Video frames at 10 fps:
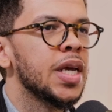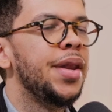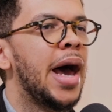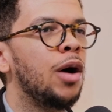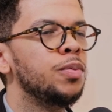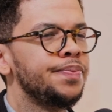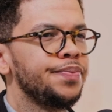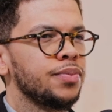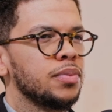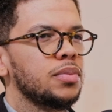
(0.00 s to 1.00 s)
Now,
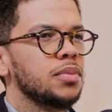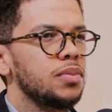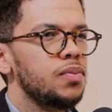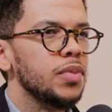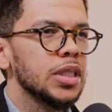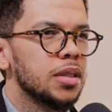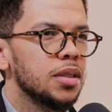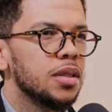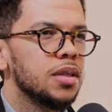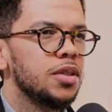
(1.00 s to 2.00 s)

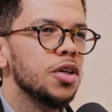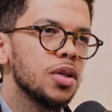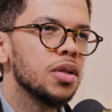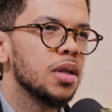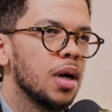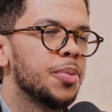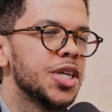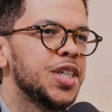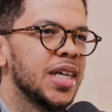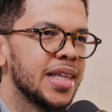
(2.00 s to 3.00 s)
you'll
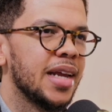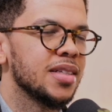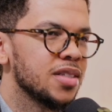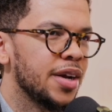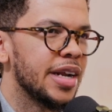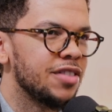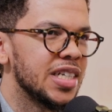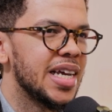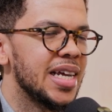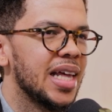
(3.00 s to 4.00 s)
appreciate that it's not every
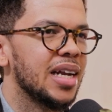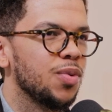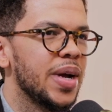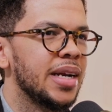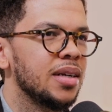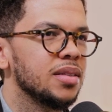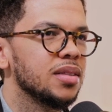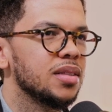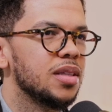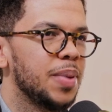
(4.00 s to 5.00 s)
day that when
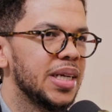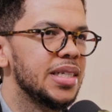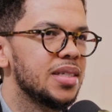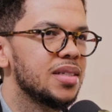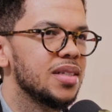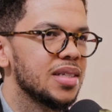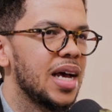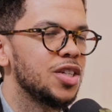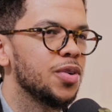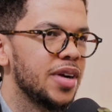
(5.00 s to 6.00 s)
the police
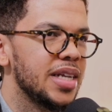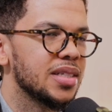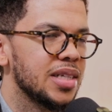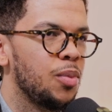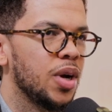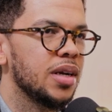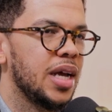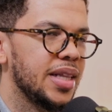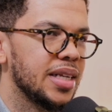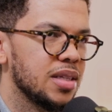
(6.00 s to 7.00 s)
decide to arrest someone,
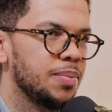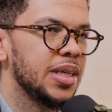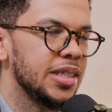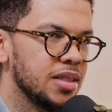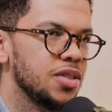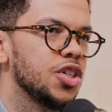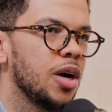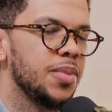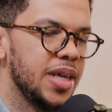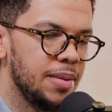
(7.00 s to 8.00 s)
and that's the police's
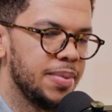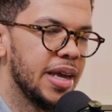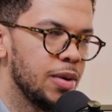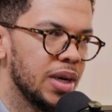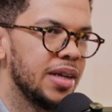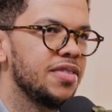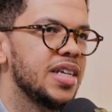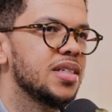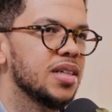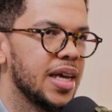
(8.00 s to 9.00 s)
job, the NPA will
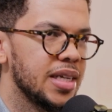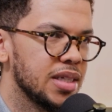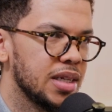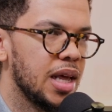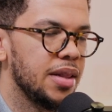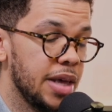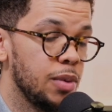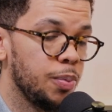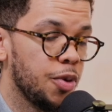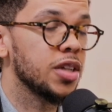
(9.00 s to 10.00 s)
investigate and they
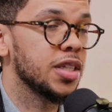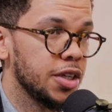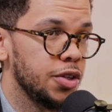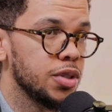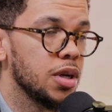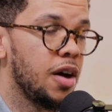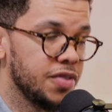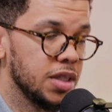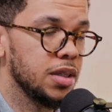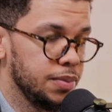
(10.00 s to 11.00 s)
will prosecute
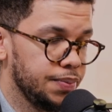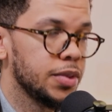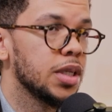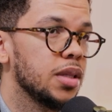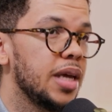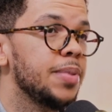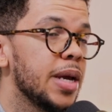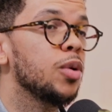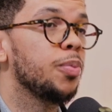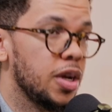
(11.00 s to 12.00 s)
after the NPA
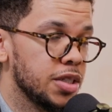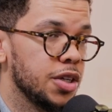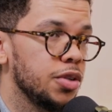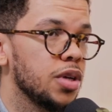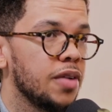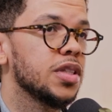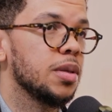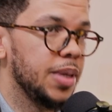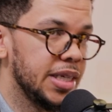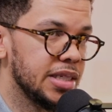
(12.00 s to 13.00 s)
will prosecute after the
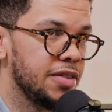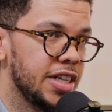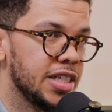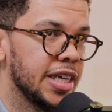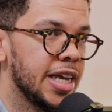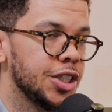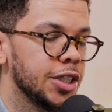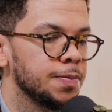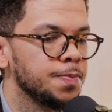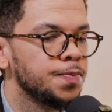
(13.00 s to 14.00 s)
police investigation.